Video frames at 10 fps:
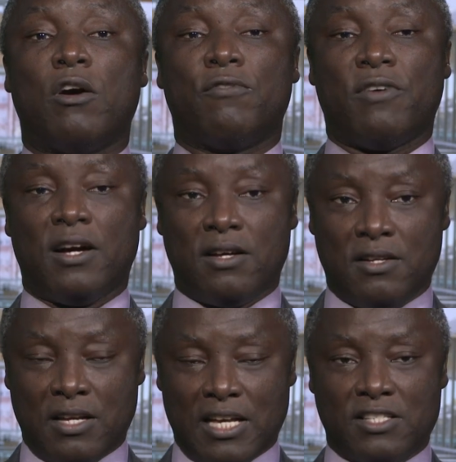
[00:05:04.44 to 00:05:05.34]
offer
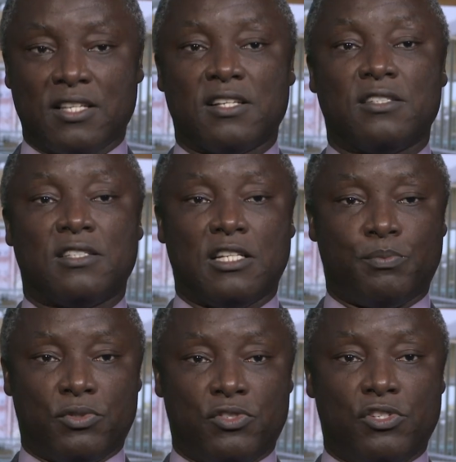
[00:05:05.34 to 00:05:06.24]
a single-stage
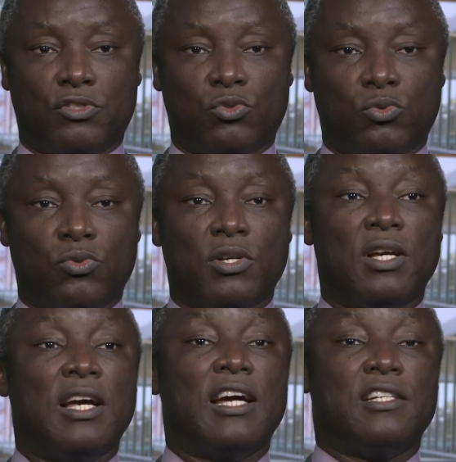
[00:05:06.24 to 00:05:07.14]
procedure to
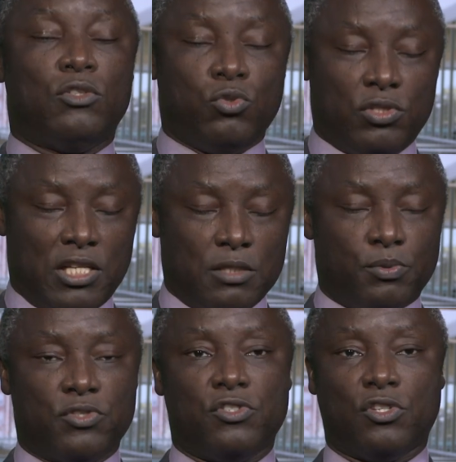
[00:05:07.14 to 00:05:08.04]
and a two-stage
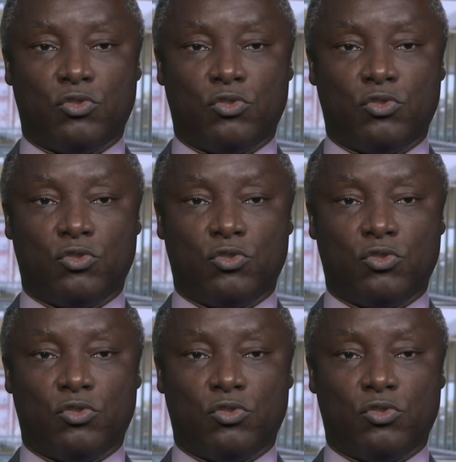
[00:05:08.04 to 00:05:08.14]
procedure